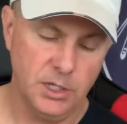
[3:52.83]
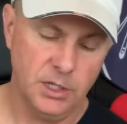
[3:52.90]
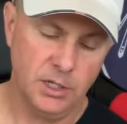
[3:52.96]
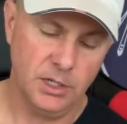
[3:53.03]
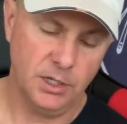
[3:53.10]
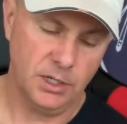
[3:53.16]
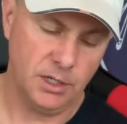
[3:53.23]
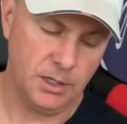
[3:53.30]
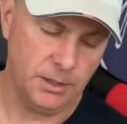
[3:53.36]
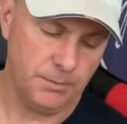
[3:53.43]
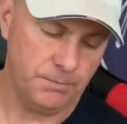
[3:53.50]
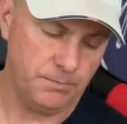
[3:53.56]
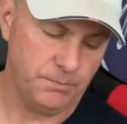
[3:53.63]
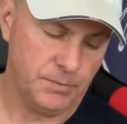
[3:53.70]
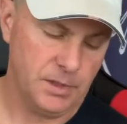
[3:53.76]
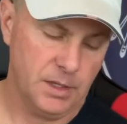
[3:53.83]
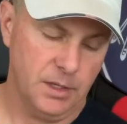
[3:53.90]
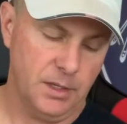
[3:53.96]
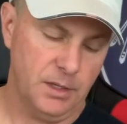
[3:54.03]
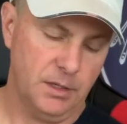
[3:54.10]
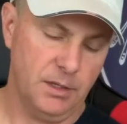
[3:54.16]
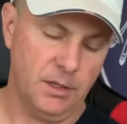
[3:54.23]

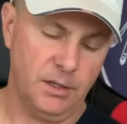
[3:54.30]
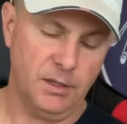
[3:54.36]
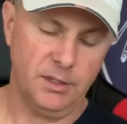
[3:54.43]
the